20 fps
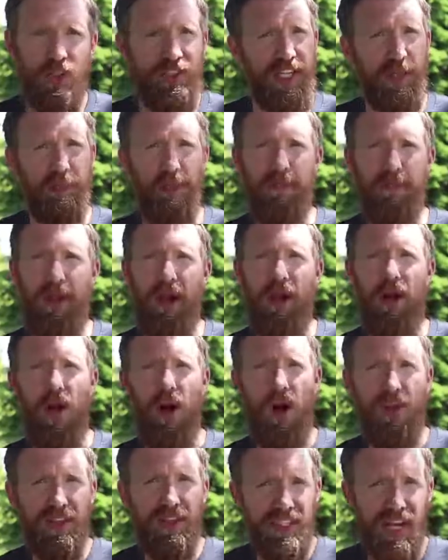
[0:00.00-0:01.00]
who's going to prepare
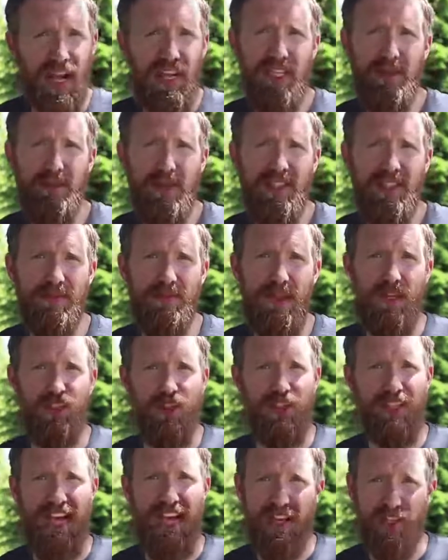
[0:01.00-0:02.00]
all the documents, make
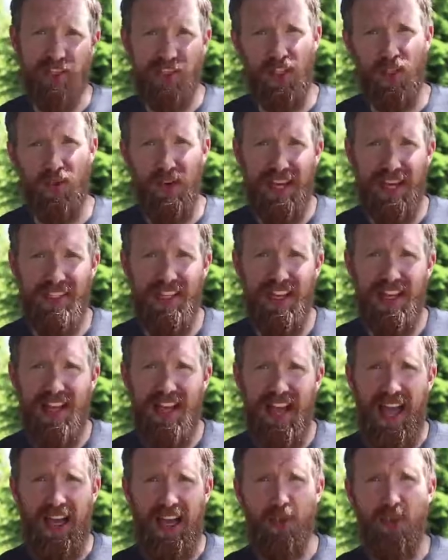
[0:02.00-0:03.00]
sure the title's correct,
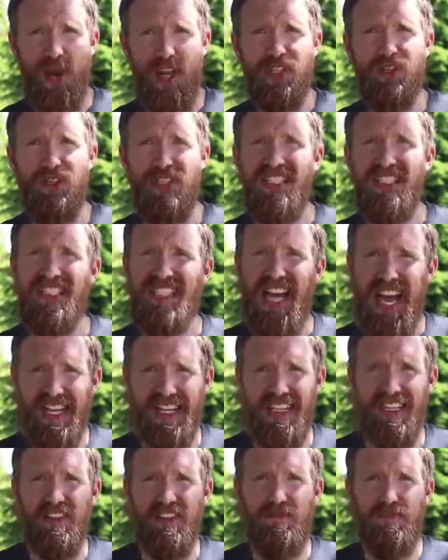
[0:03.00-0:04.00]
and arrange for the
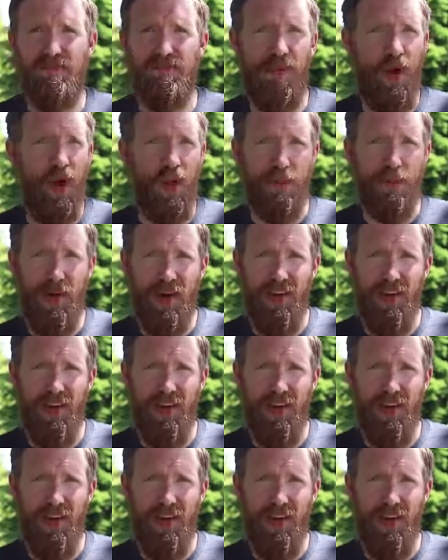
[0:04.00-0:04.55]
signing of all the